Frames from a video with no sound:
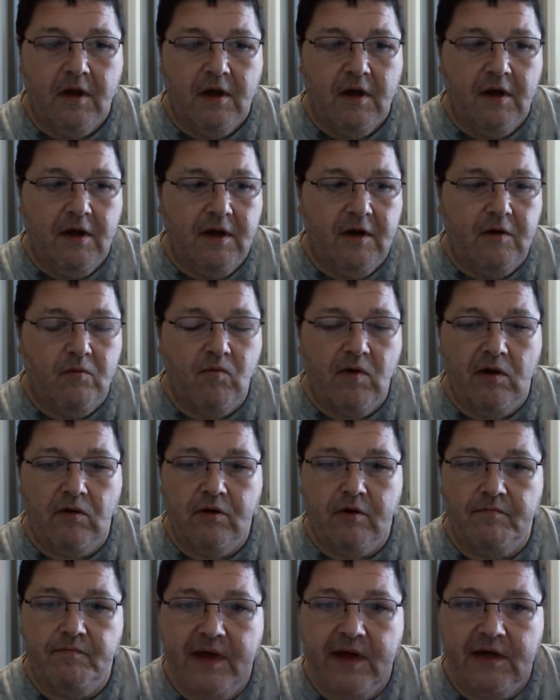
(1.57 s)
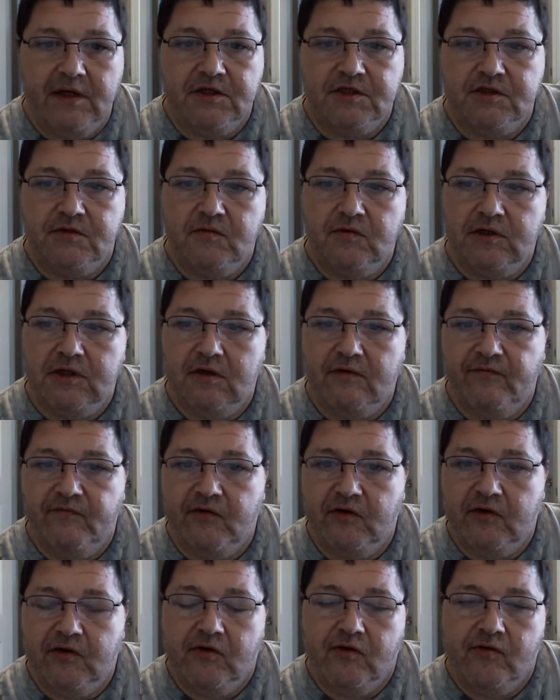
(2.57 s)
Hi, and welcome back to
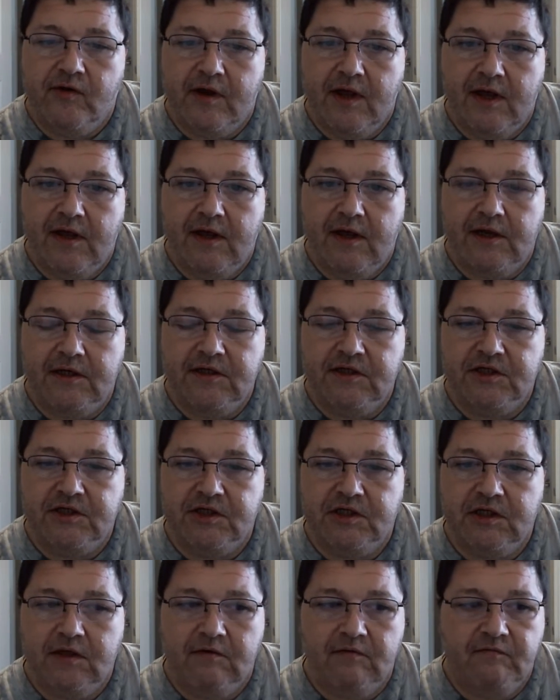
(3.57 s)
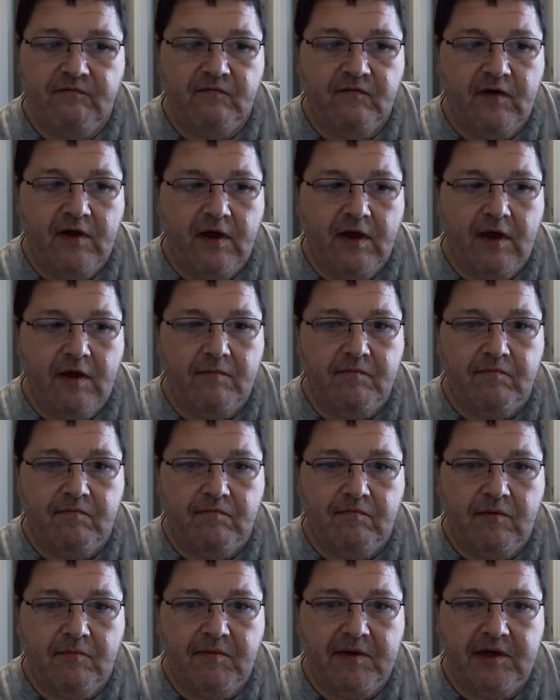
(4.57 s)
another edition of A
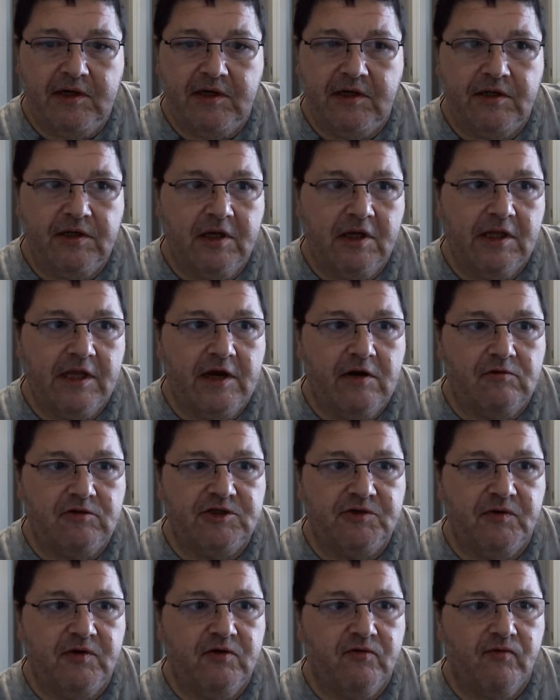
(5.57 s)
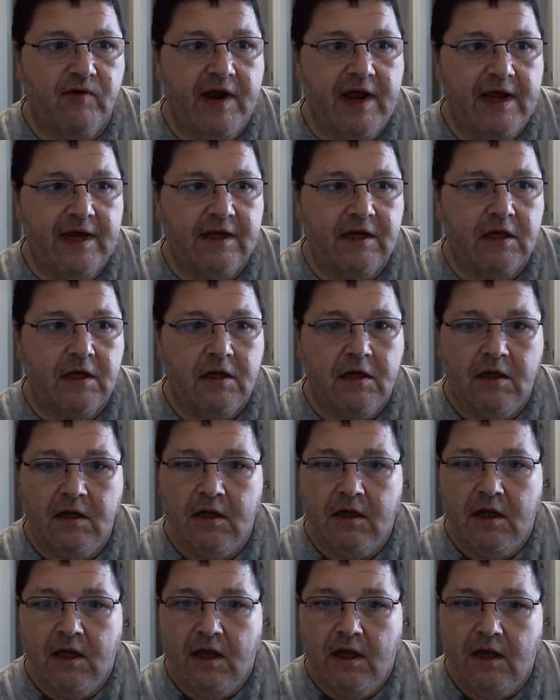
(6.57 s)
Minute in the Clouds with Greg.
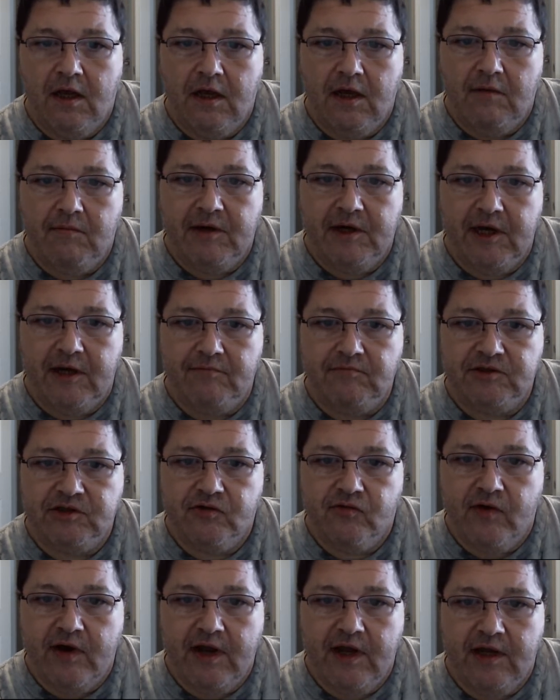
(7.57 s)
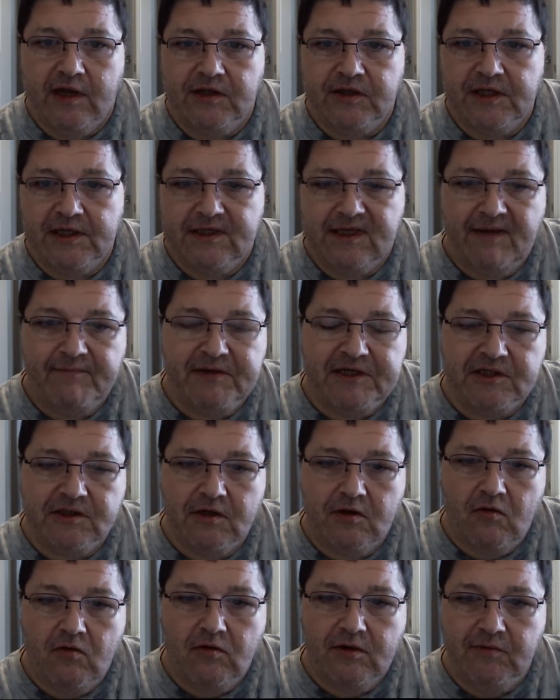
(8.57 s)
My name's Greg. In this
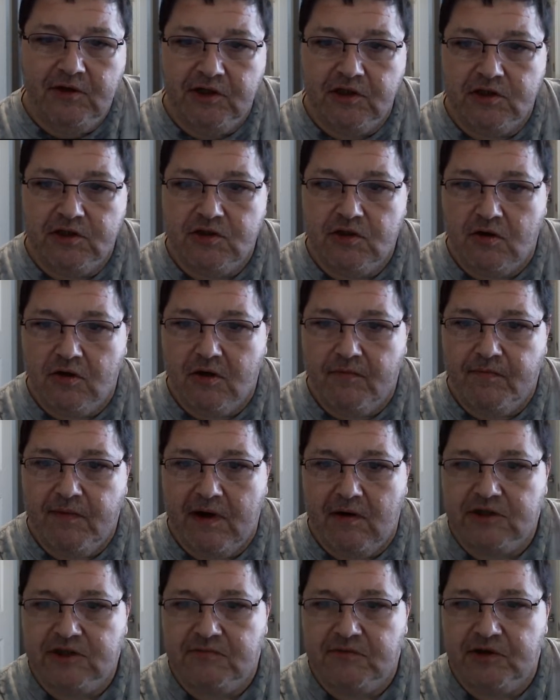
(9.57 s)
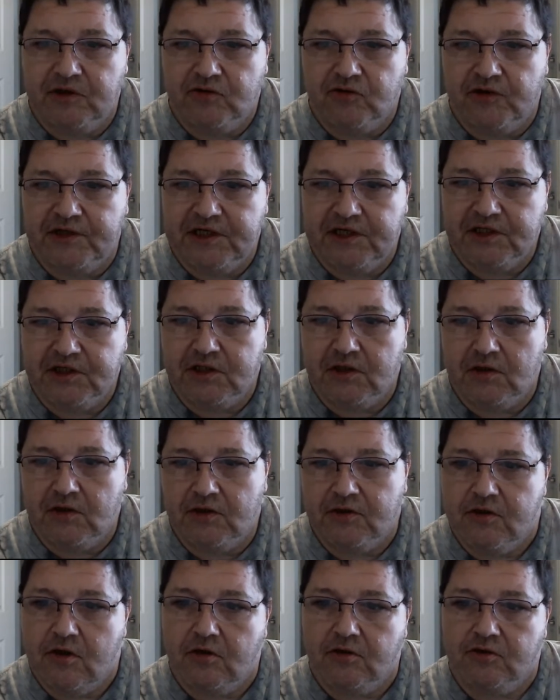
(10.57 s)
episode, I'm going to talk about some of the traditional
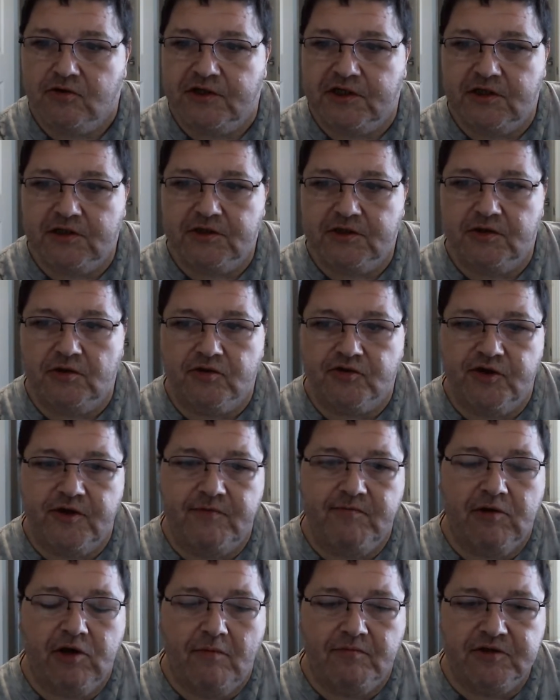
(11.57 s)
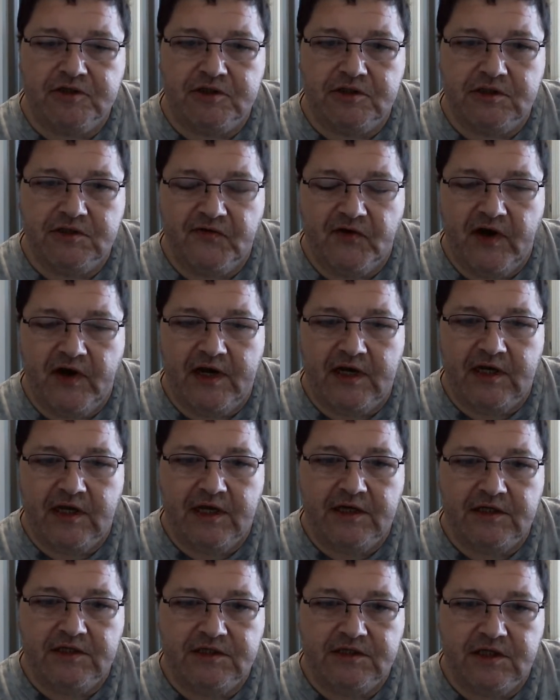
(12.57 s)
and non-traditional treatment options for
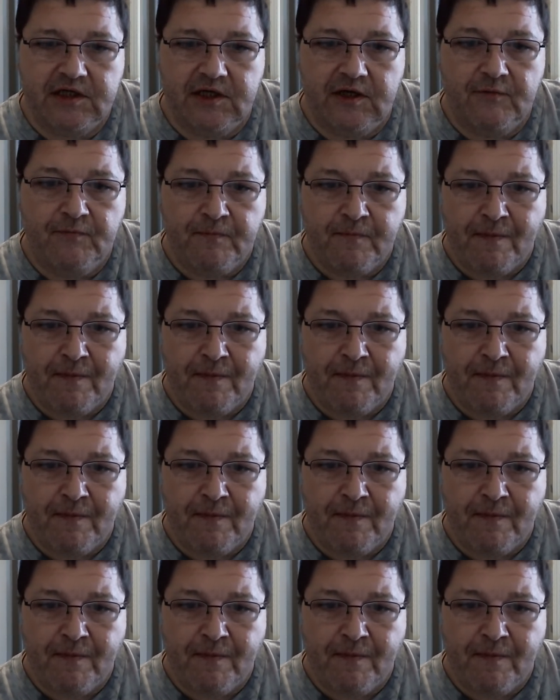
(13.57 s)
ADHD.